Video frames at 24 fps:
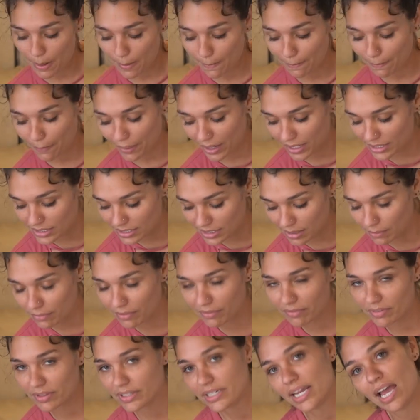But some
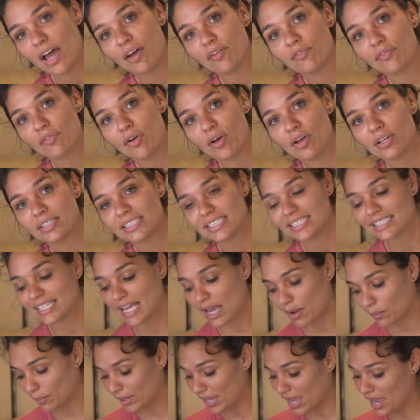of the downfalls is
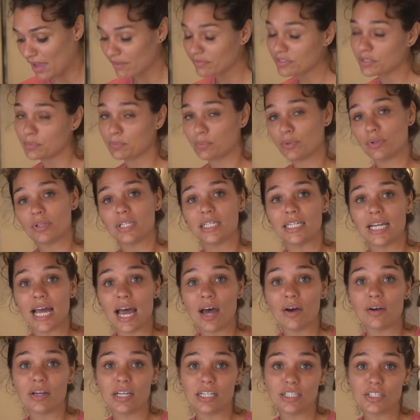that we have to pull it
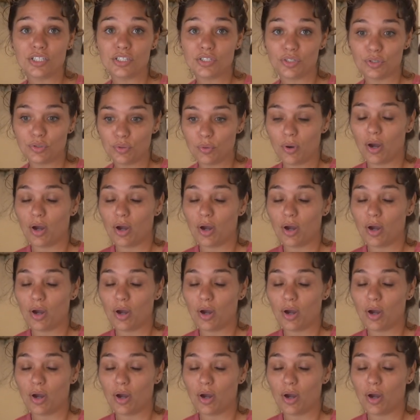out into